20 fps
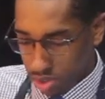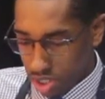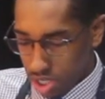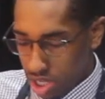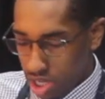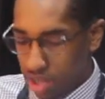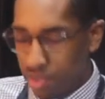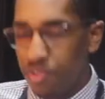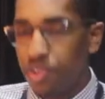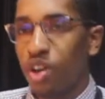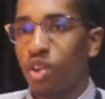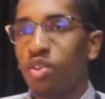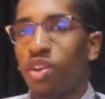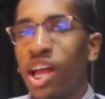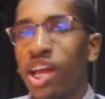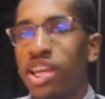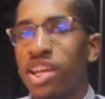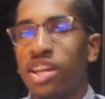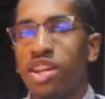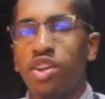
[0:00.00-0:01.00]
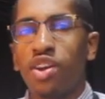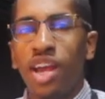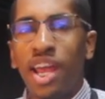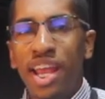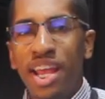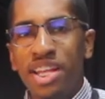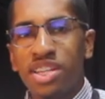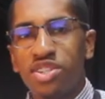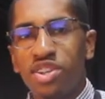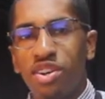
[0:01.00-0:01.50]
And if you don't like getting your
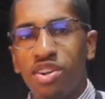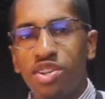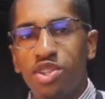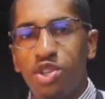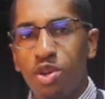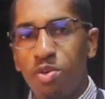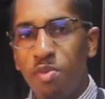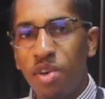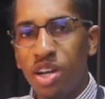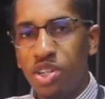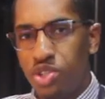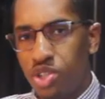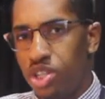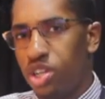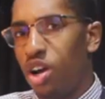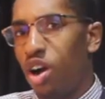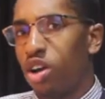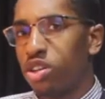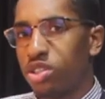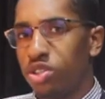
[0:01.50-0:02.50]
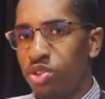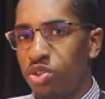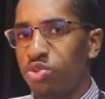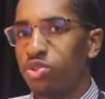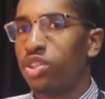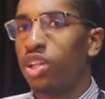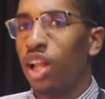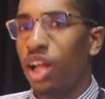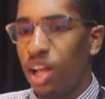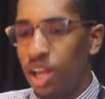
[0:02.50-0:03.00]
hands dirty too much, you can also
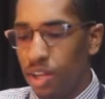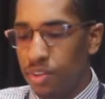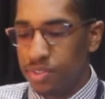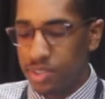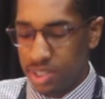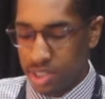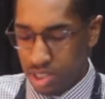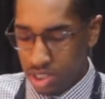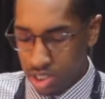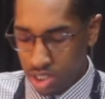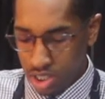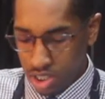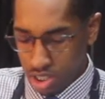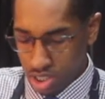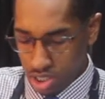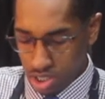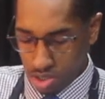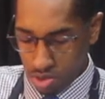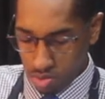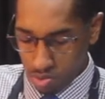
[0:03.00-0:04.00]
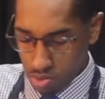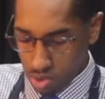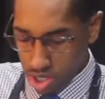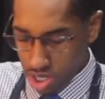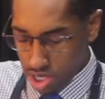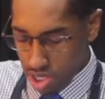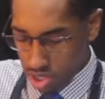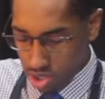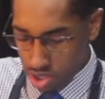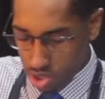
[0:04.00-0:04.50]
use gloves
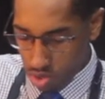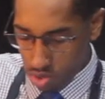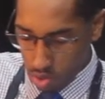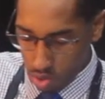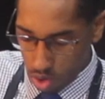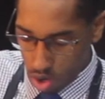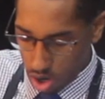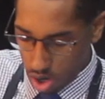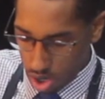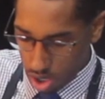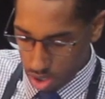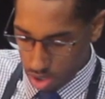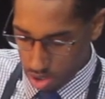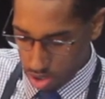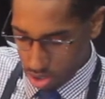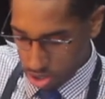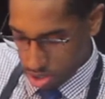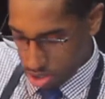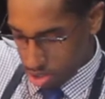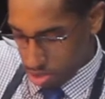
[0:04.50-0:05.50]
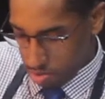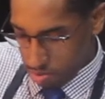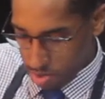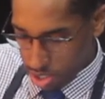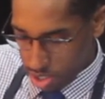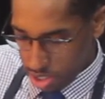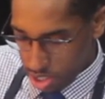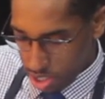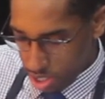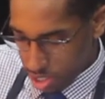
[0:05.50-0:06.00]
when you are
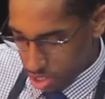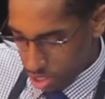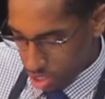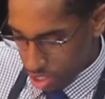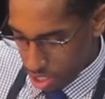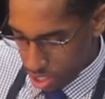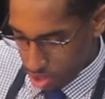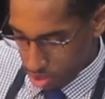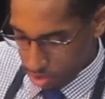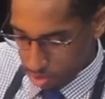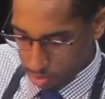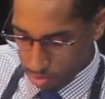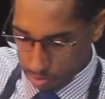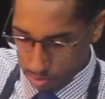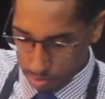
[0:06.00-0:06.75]
mixing it together.